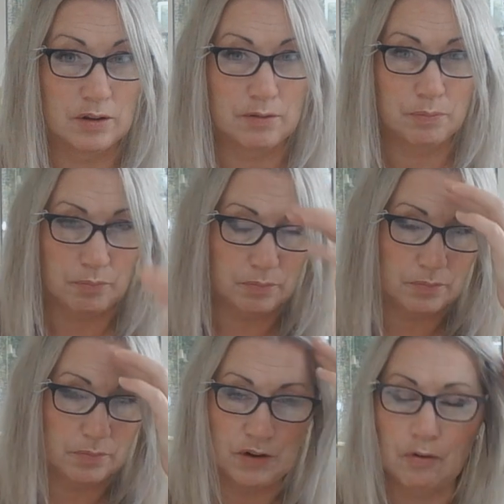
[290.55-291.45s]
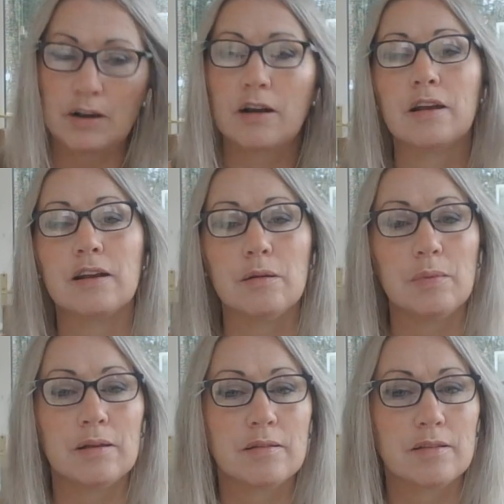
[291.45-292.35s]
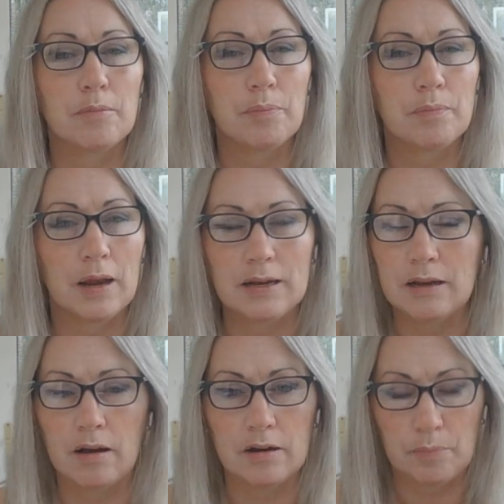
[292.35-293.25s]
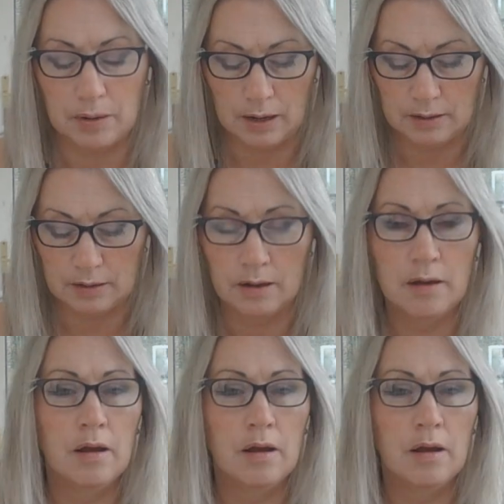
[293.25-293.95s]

It very likely means that any kind of plaquing